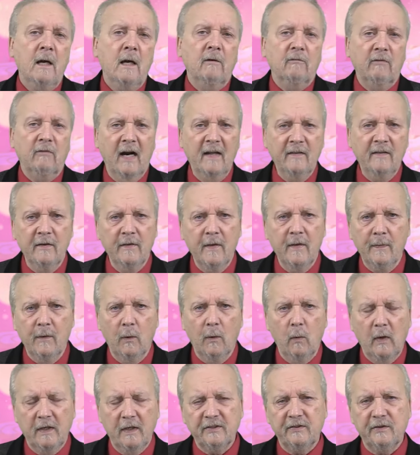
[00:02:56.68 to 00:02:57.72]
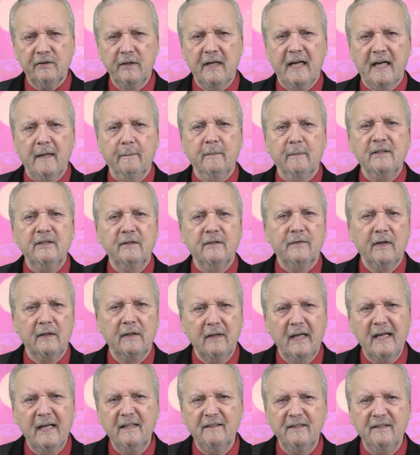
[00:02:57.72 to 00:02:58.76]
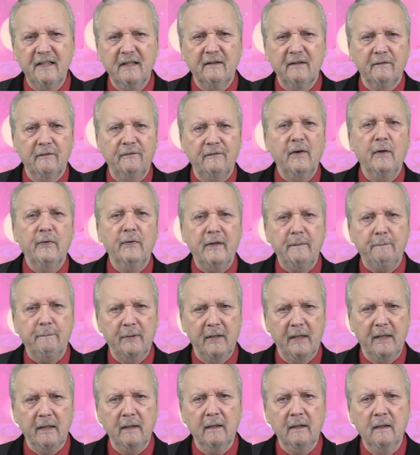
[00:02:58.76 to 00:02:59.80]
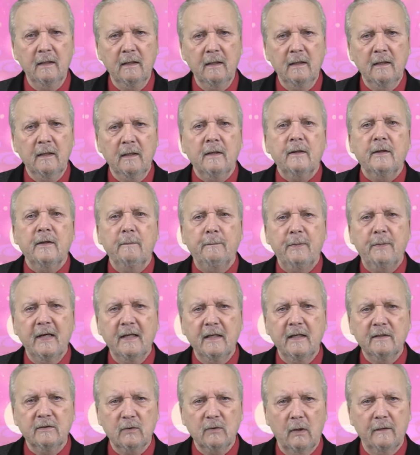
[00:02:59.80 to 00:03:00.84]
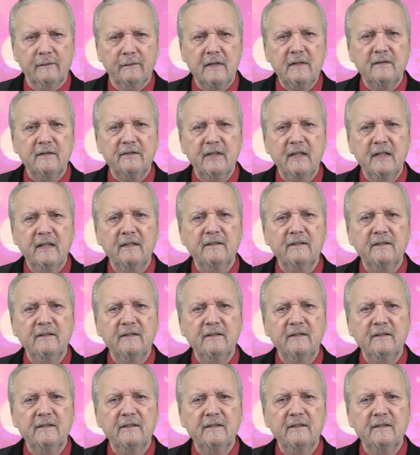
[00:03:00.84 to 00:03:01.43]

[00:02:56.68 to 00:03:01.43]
Rather than the Western image of the lazy and filthy pig, the pig is often seen